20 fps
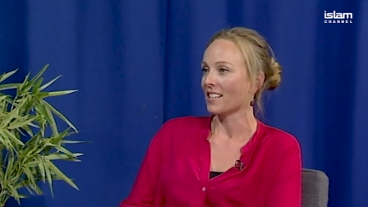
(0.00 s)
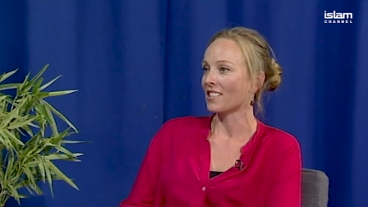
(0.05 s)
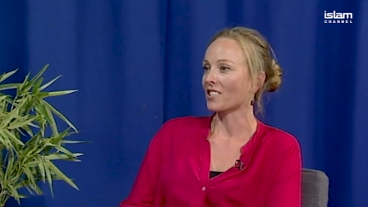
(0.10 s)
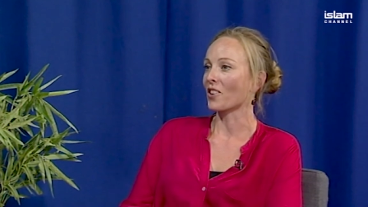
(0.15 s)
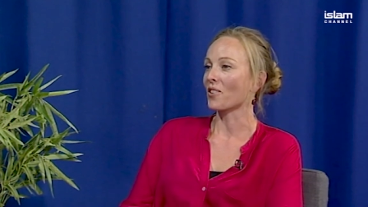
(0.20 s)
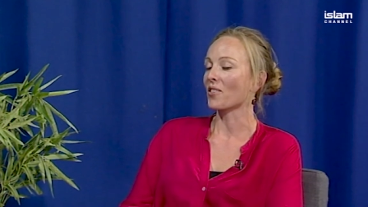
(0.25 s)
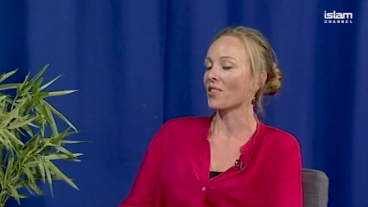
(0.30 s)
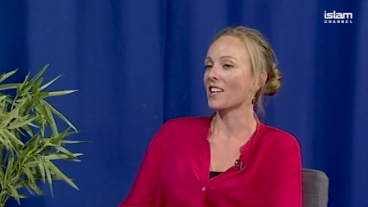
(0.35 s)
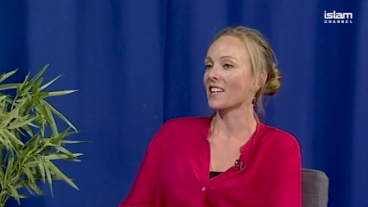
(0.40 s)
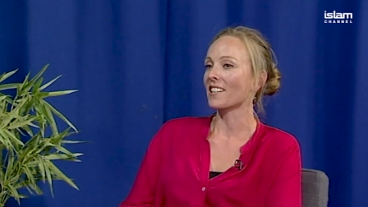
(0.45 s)

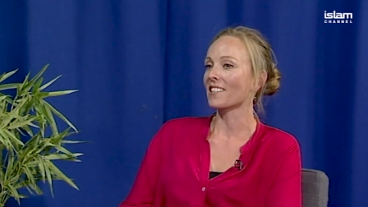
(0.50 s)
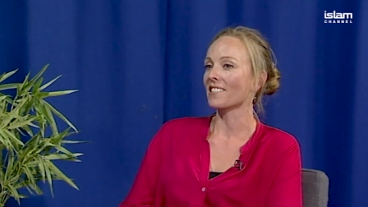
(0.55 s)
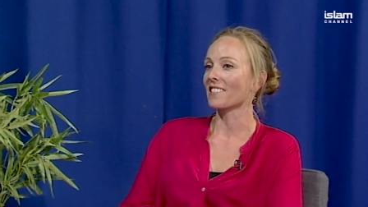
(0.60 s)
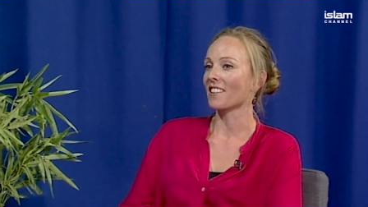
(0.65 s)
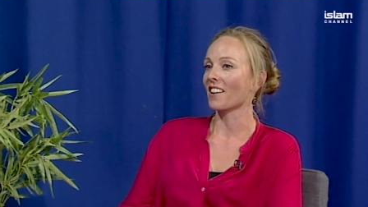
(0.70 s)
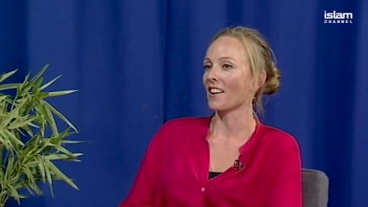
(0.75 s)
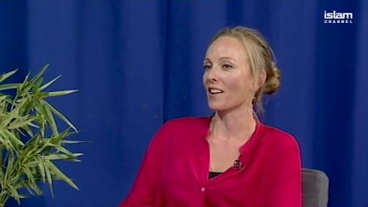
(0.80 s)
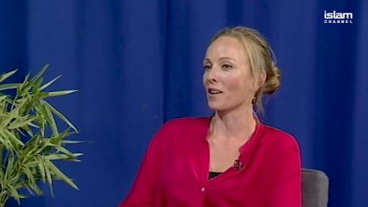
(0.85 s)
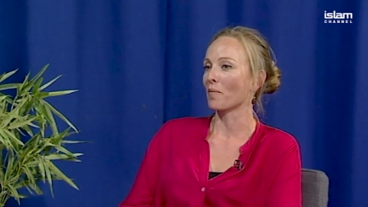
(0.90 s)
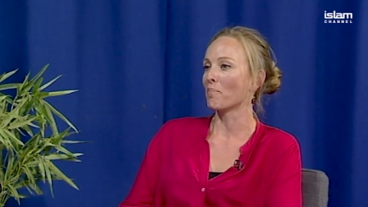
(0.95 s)
So things
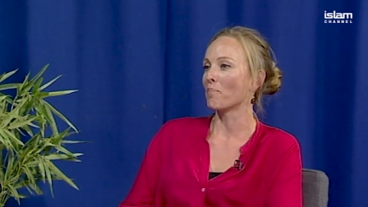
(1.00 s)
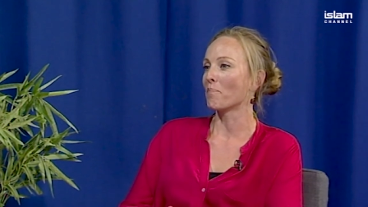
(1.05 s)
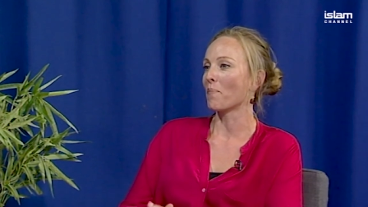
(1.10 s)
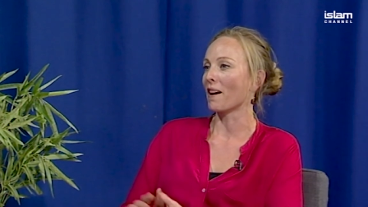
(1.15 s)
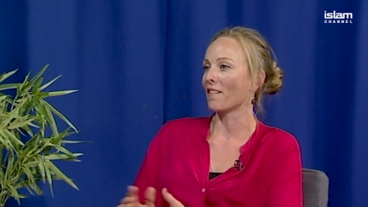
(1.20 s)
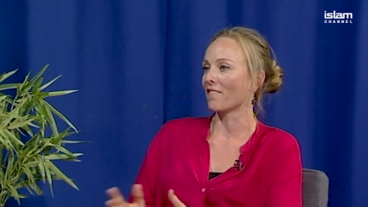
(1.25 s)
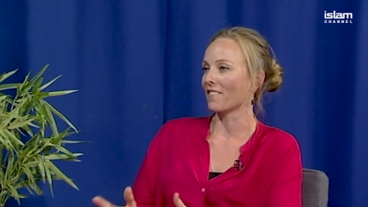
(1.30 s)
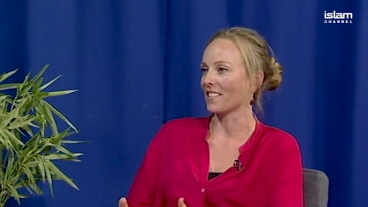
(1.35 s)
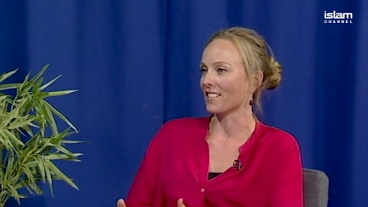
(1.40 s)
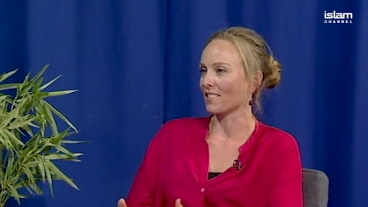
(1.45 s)
like
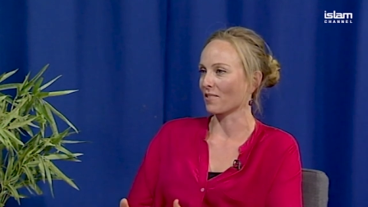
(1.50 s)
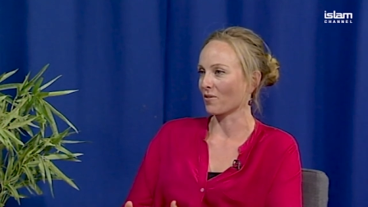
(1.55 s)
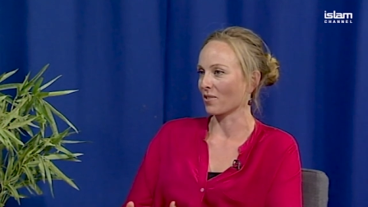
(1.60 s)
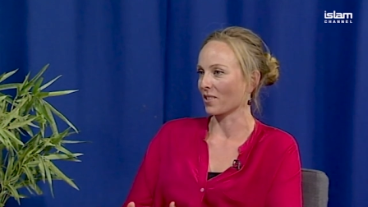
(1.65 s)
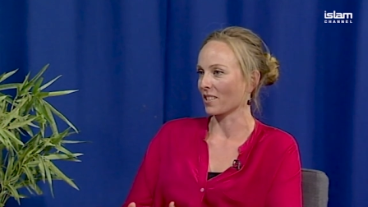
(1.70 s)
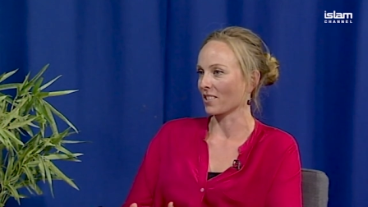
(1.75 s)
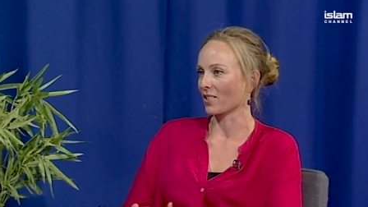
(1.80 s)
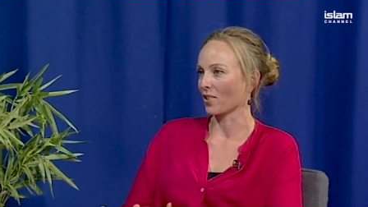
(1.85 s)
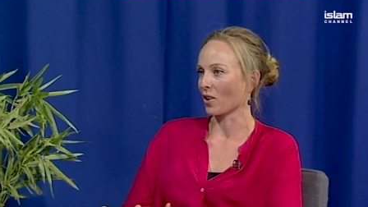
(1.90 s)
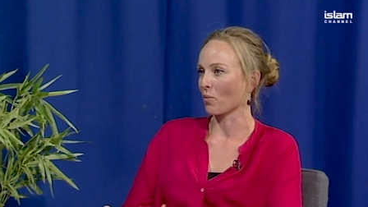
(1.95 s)
berries,
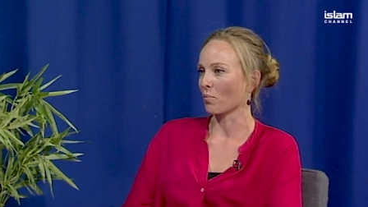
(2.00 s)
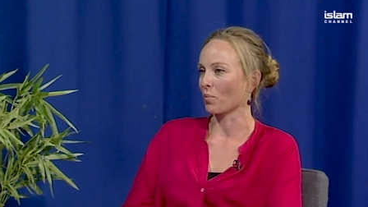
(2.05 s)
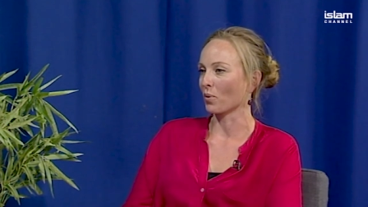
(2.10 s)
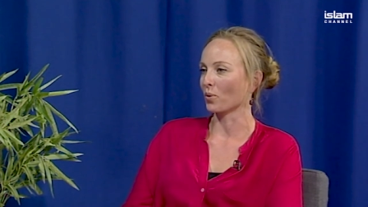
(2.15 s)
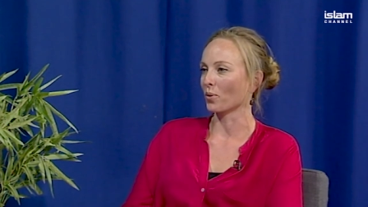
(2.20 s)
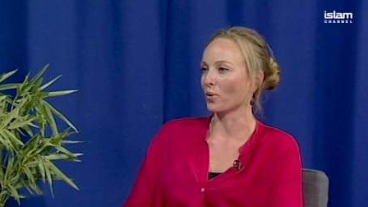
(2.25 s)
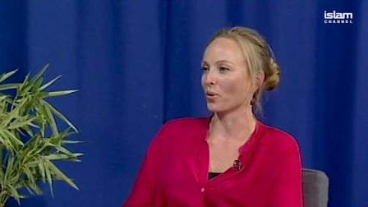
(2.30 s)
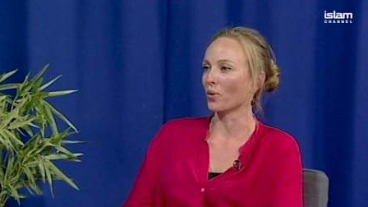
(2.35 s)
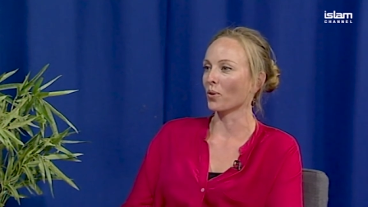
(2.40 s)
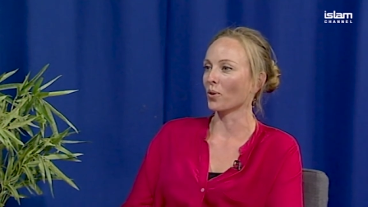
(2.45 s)
for
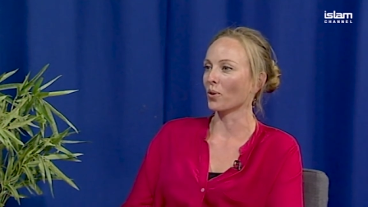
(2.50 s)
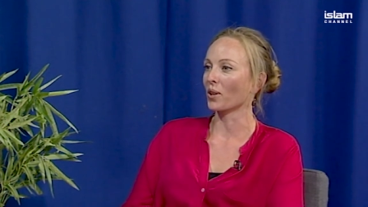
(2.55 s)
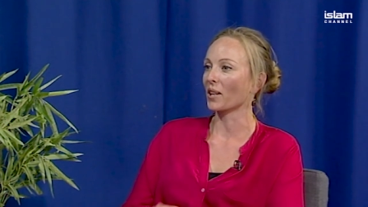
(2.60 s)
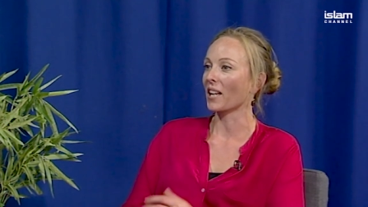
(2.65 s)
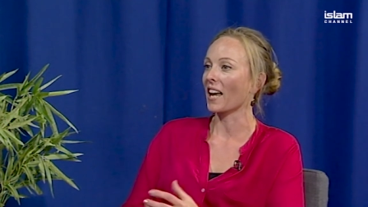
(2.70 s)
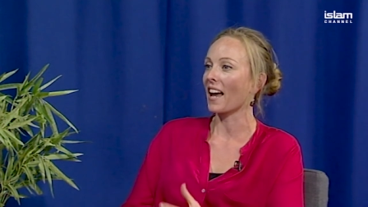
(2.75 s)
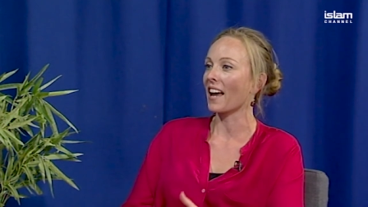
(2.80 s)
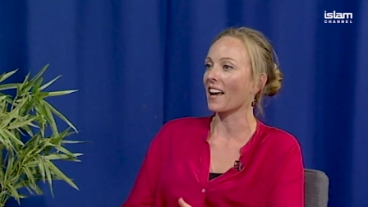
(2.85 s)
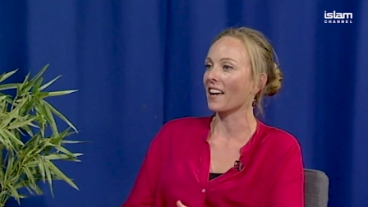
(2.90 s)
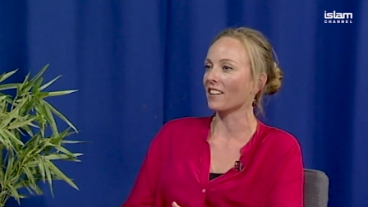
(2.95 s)
example, or
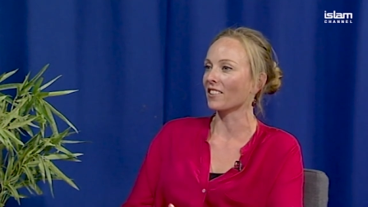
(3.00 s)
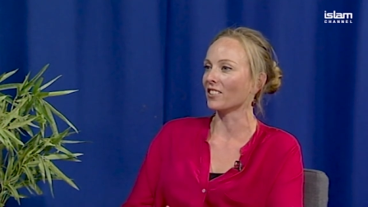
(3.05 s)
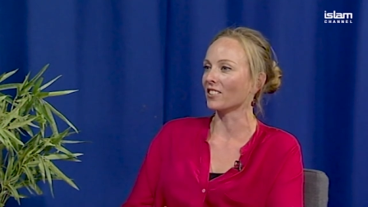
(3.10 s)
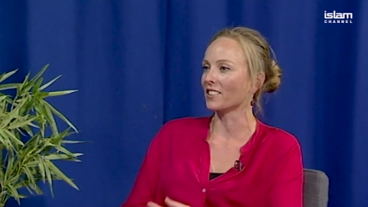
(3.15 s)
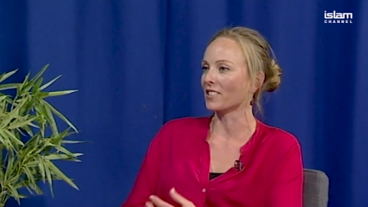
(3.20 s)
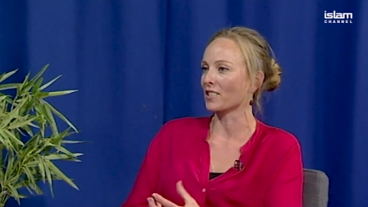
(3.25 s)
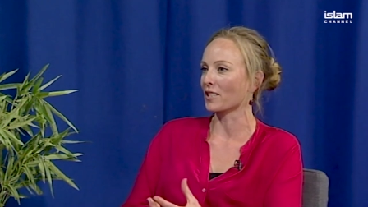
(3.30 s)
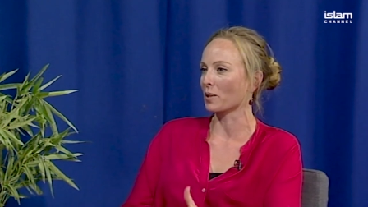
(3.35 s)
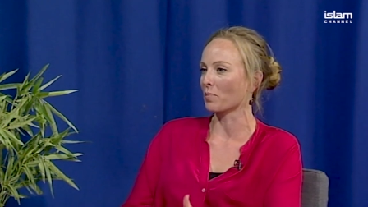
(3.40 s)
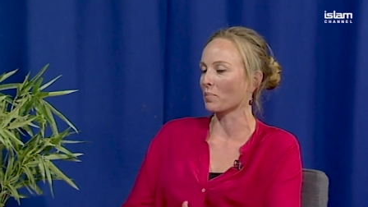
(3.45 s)

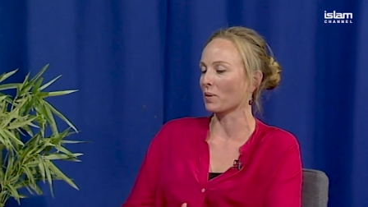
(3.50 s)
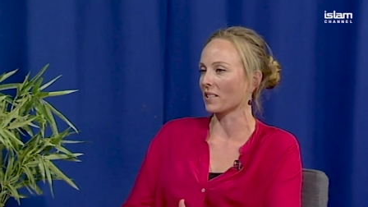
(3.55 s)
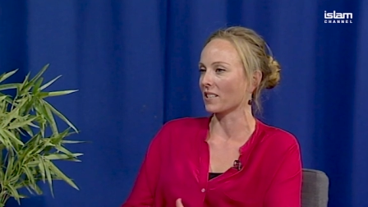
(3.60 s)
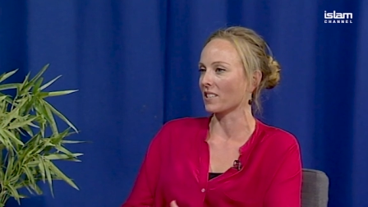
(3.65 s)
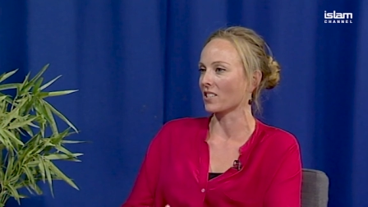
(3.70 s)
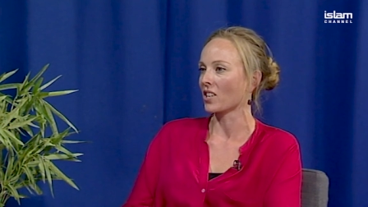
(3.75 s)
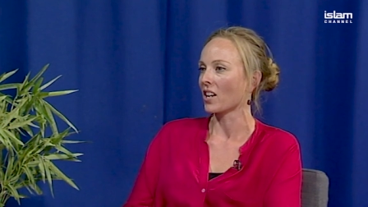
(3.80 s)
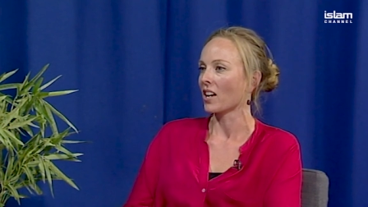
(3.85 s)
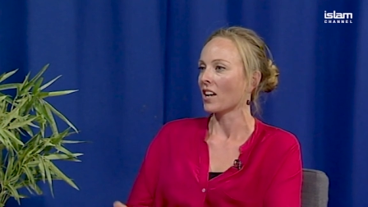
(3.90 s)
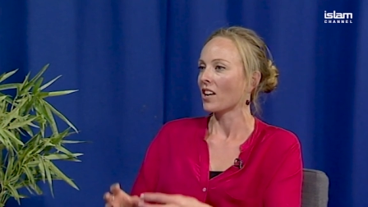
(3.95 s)
kale and
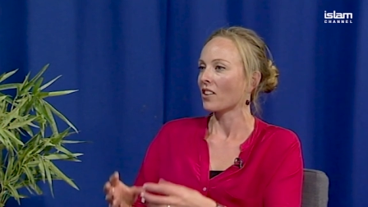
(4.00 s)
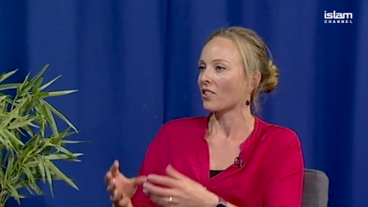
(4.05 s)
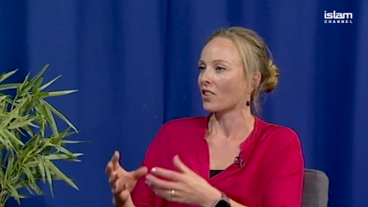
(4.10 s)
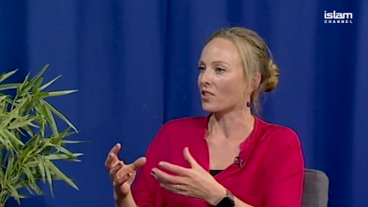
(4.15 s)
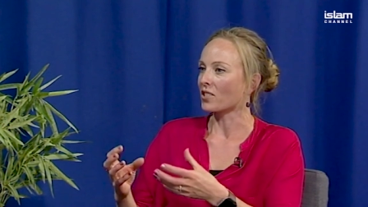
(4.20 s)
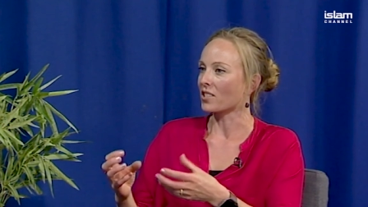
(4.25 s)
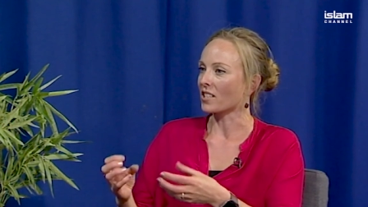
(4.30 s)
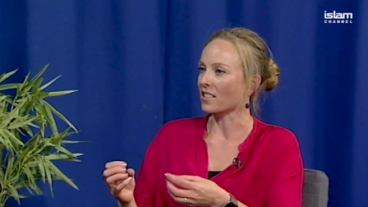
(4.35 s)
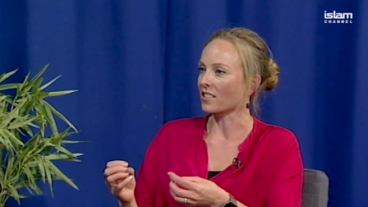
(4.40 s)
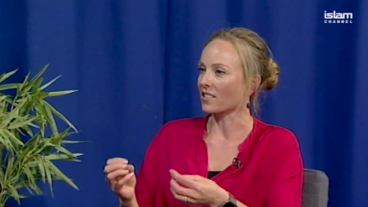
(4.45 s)
spinach,
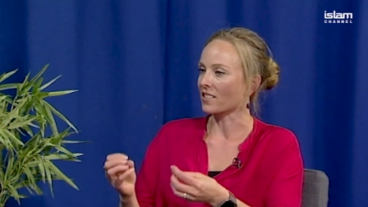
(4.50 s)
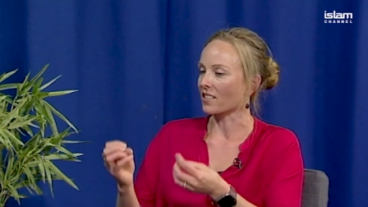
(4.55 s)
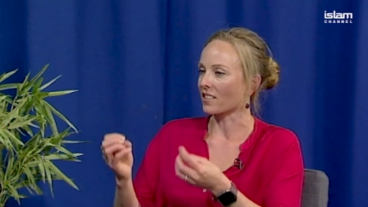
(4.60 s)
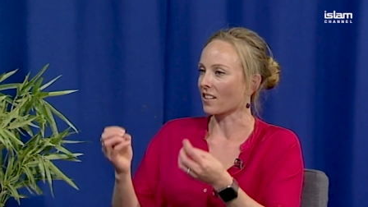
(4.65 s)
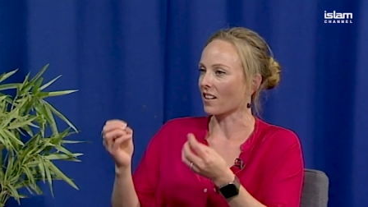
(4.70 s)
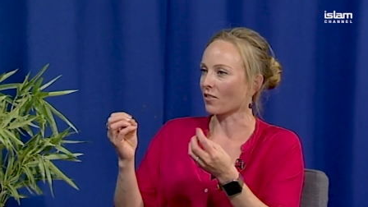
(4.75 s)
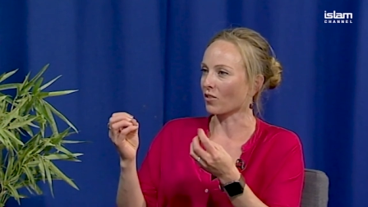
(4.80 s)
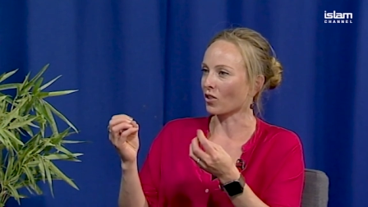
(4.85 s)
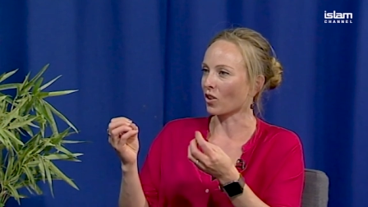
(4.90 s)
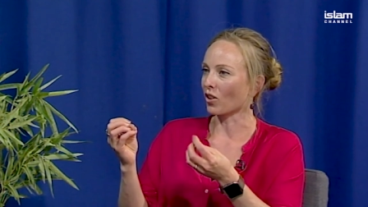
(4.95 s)
those things
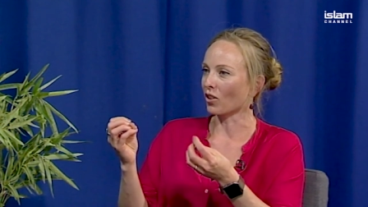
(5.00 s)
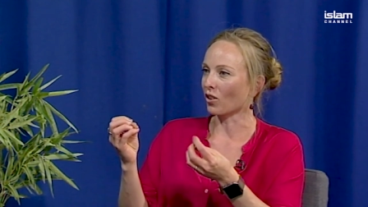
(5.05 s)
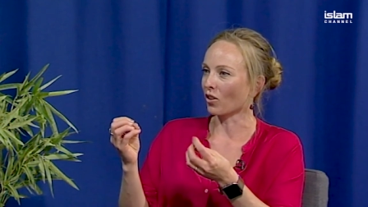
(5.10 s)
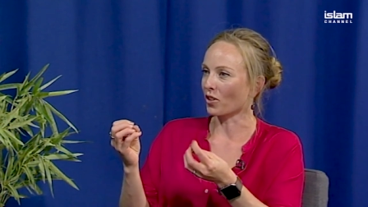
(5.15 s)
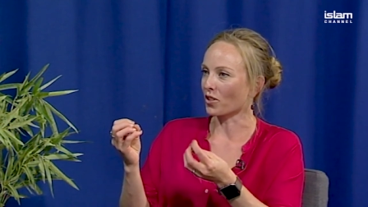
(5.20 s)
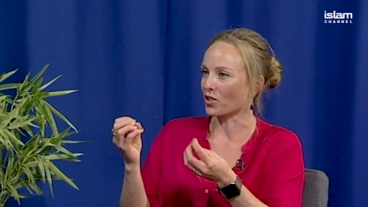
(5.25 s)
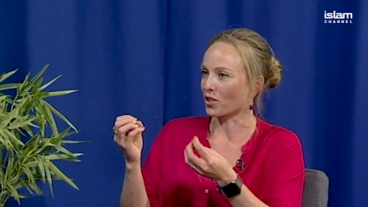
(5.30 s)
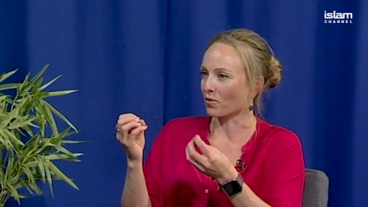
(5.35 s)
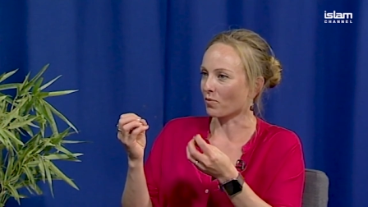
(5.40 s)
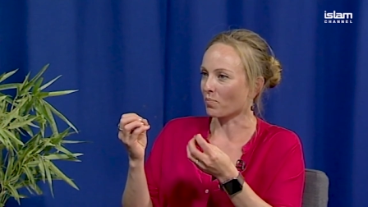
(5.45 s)
that have got
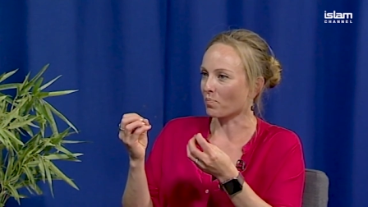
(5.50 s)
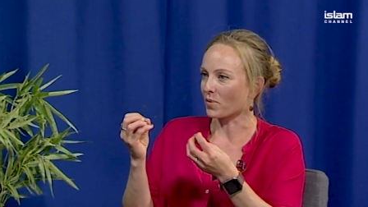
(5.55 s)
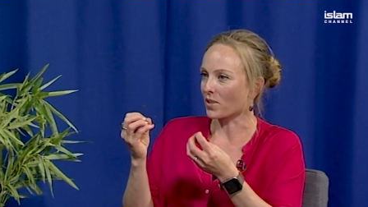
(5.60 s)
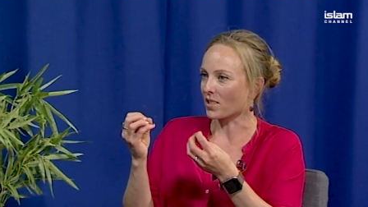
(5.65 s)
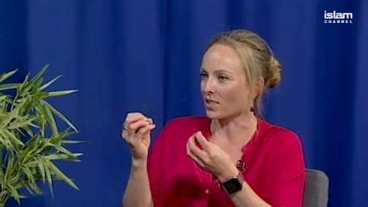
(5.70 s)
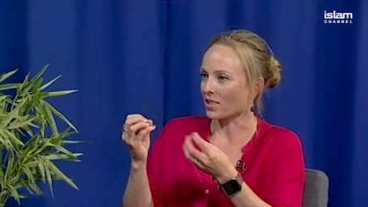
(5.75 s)
lots of